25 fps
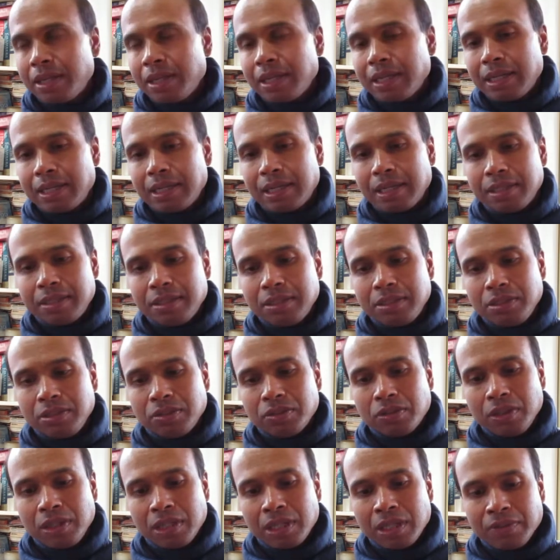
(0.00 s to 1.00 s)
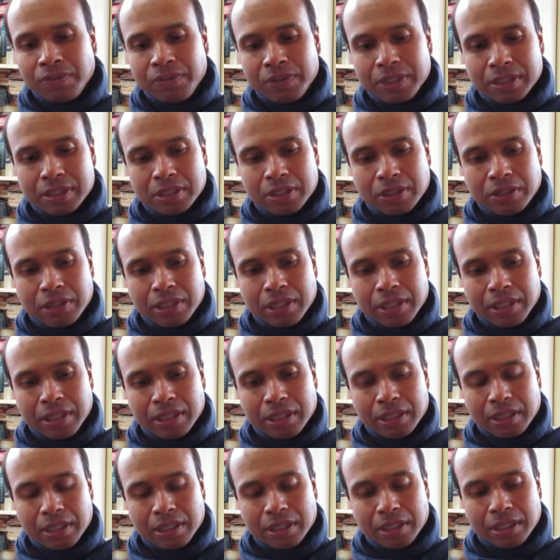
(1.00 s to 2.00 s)
and your love is
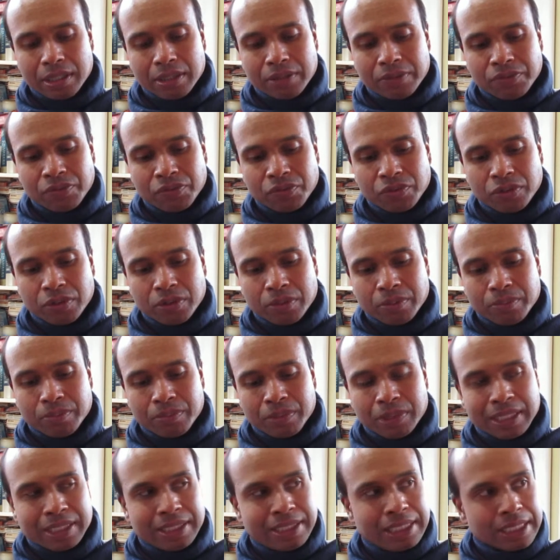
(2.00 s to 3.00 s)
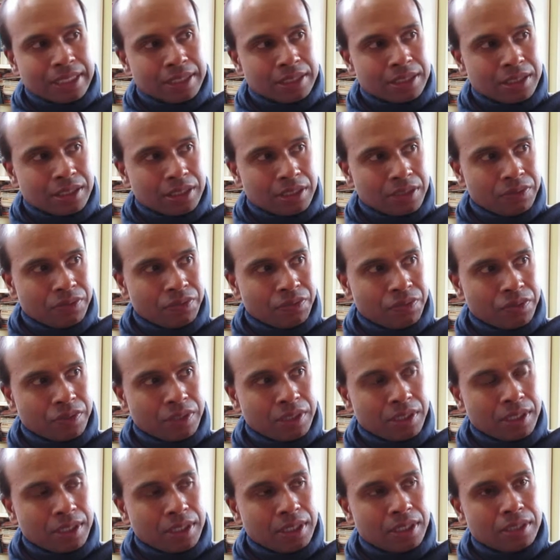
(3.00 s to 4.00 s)
going uh, from addictive
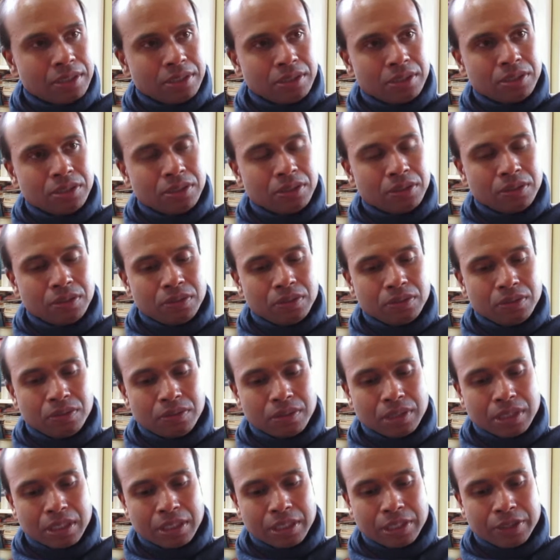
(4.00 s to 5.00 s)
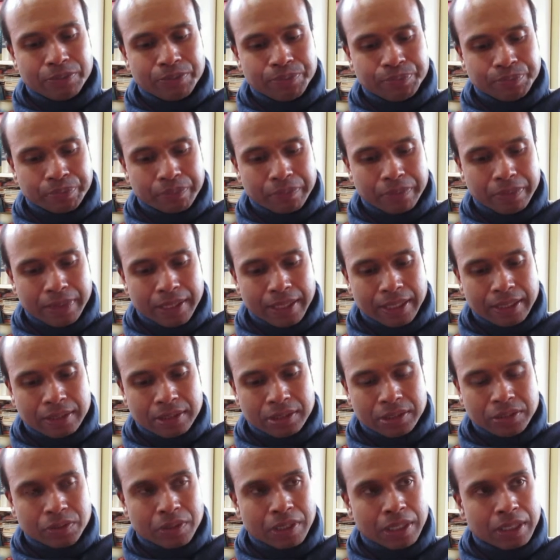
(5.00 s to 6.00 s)
to um,
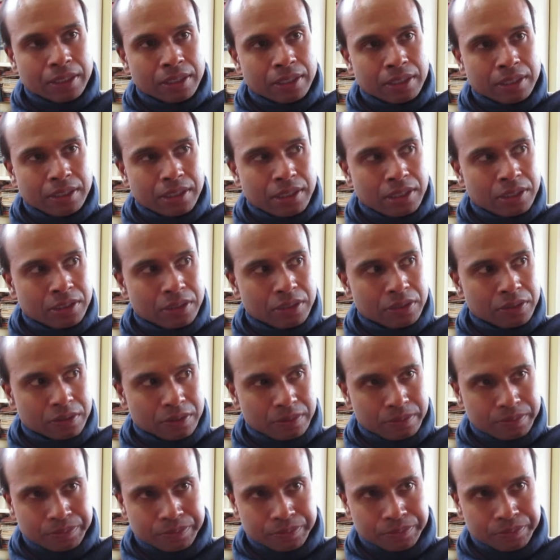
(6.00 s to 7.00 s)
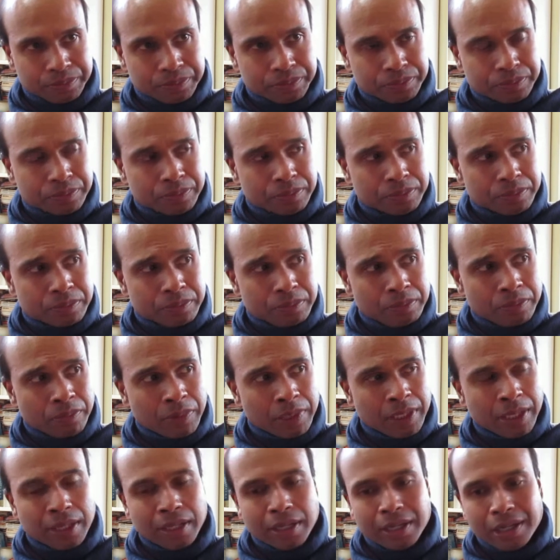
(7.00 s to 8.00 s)
to unconditional.
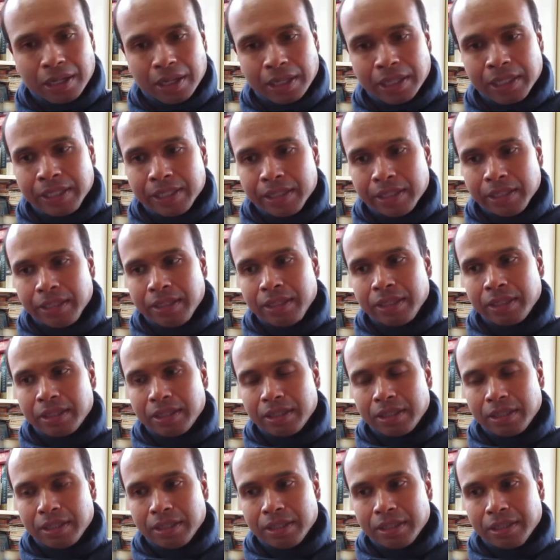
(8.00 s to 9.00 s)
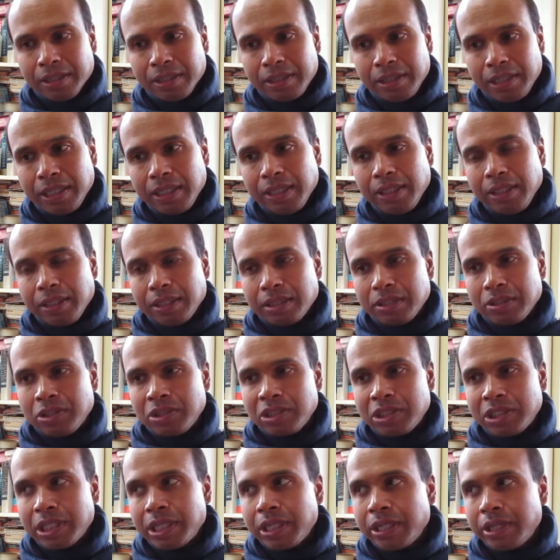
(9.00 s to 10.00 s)
I.e., the
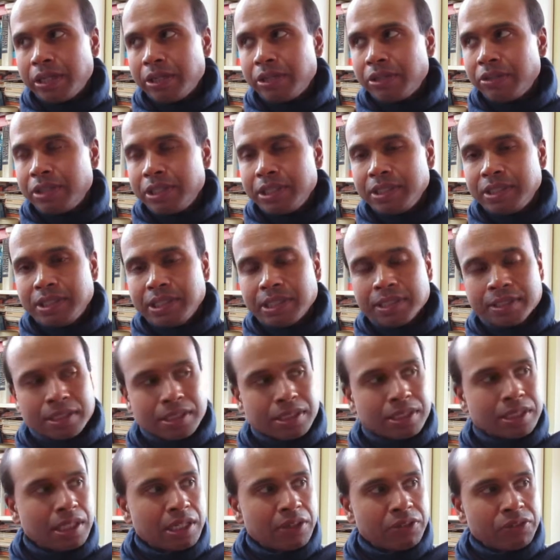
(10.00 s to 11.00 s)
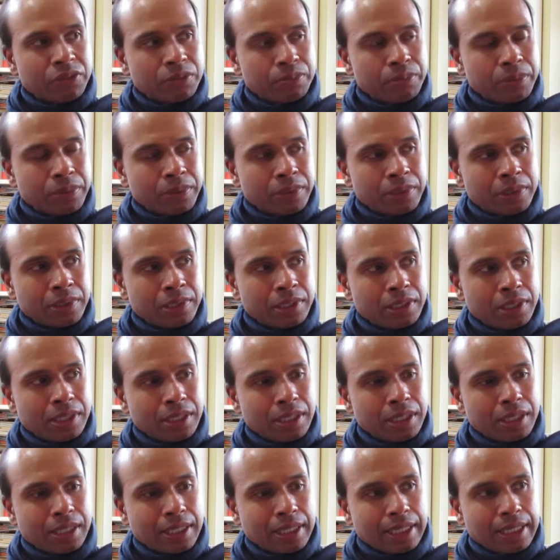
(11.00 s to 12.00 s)
chair is just as lovable
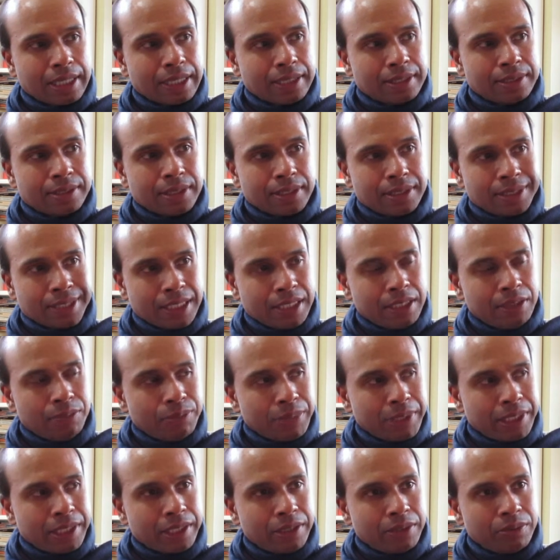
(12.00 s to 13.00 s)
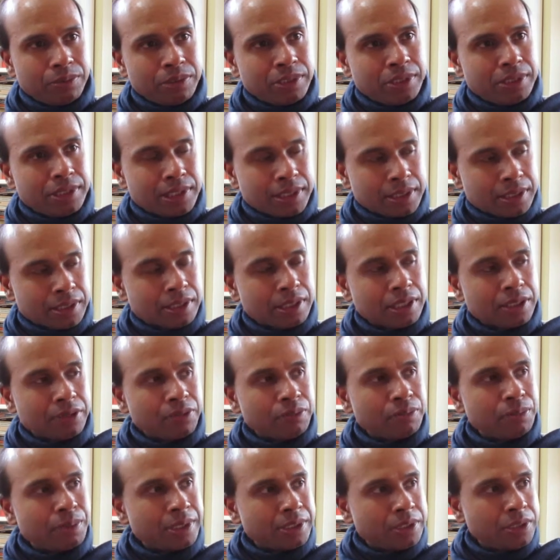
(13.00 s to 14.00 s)
as the teddy bear, which is just as
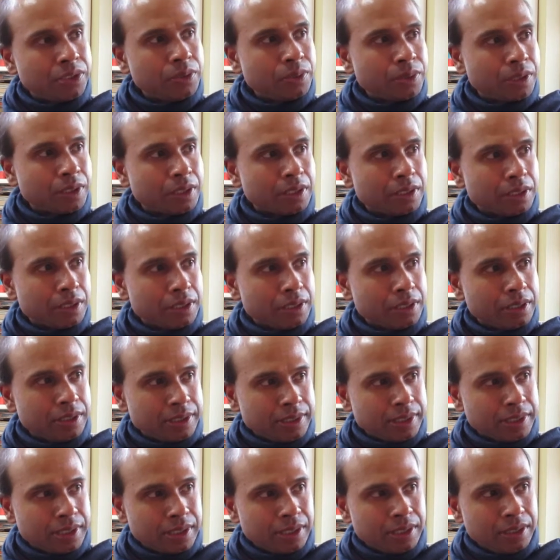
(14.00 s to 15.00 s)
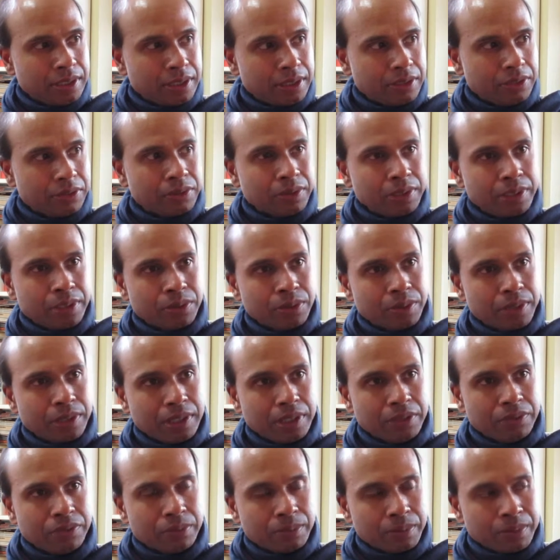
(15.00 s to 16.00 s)
lovable as you are. You see, they're all equally
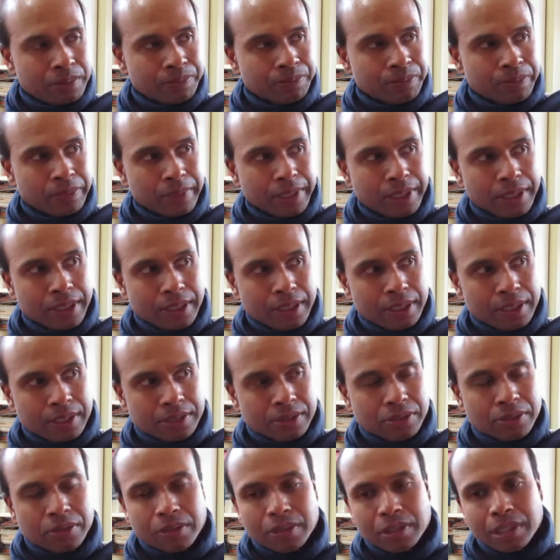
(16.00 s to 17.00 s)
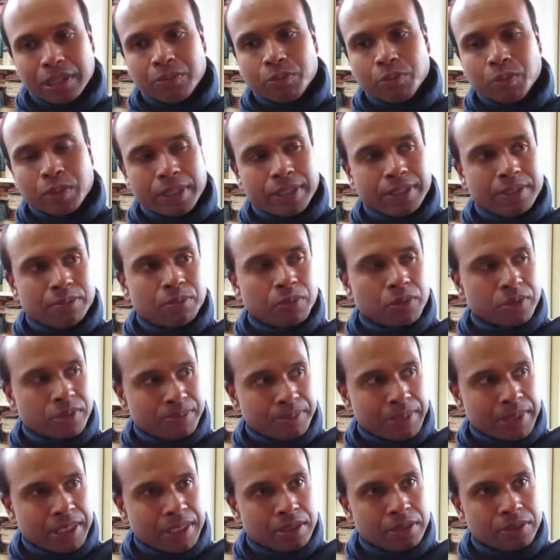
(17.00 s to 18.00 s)
lovable. It's not like one is more
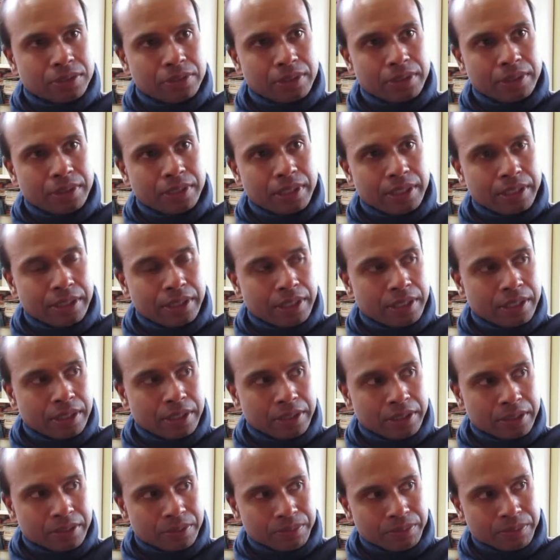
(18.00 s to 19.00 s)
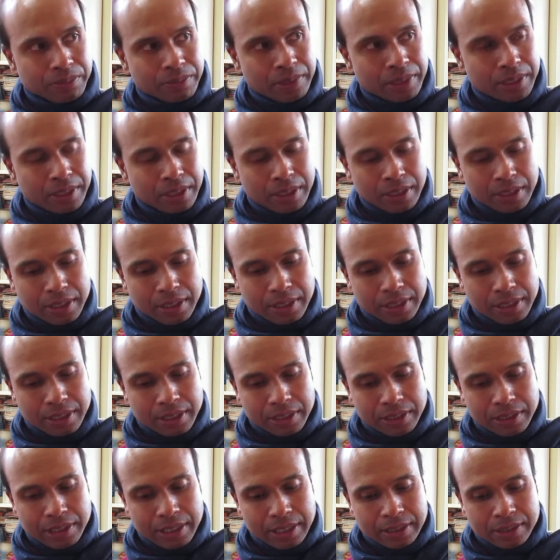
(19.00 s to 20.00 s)
special than the other.
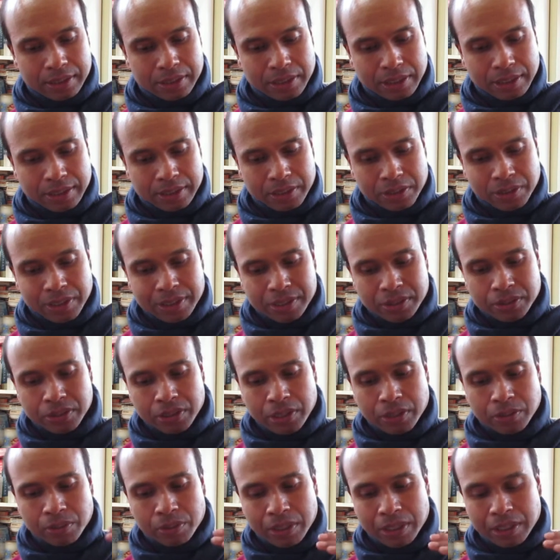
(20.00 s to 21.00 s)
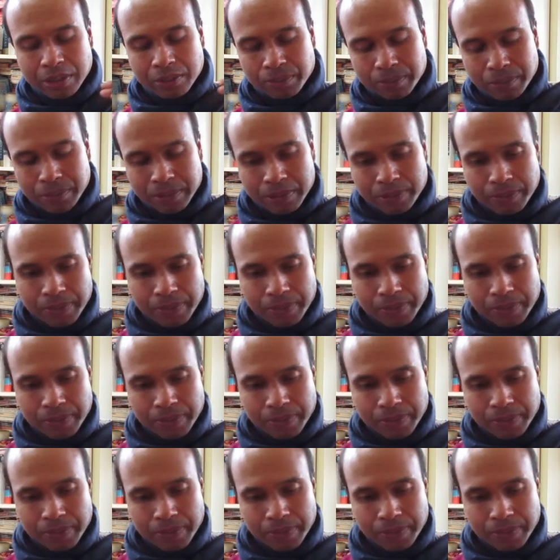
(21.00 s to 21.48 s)
Now, as you so as you go up